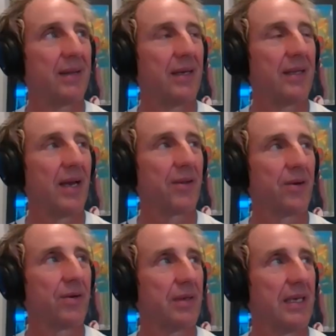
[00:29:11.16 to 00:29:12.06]
And then the
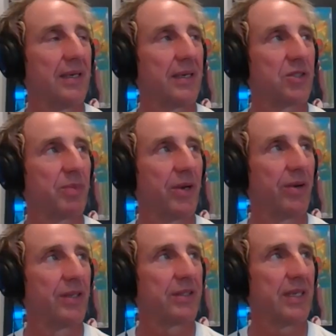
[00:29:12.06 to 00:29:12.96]
other
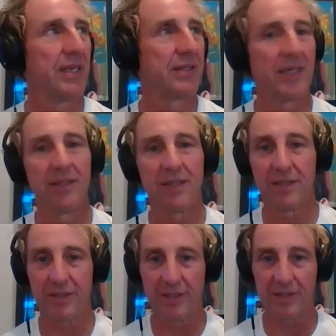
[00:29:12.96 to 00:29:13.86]
inexperience is
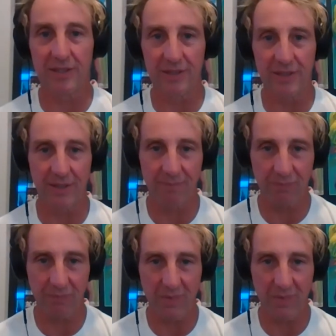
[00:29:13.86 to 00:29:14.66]
inconsistency.